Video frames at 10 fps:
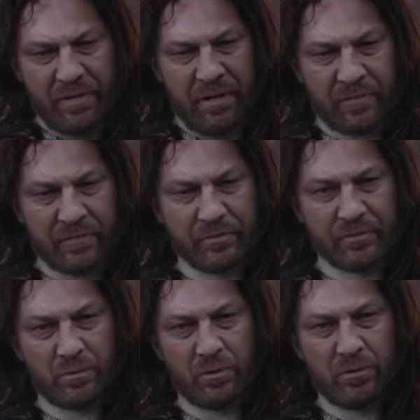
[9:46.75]
I could have
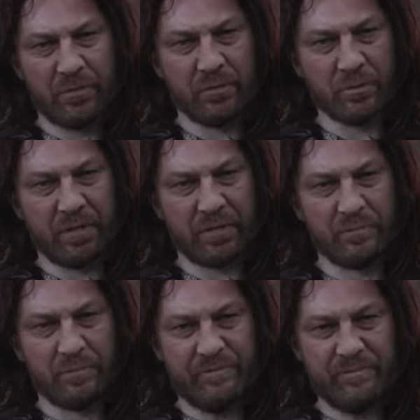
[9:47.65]
sworn he looked like a
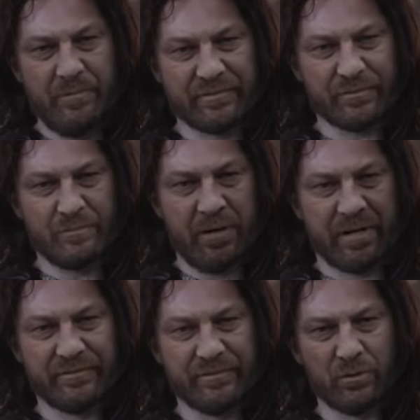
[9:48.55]
big metal
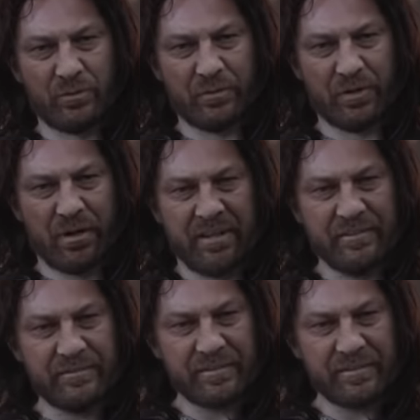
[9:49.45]
man in Lord of the Rings.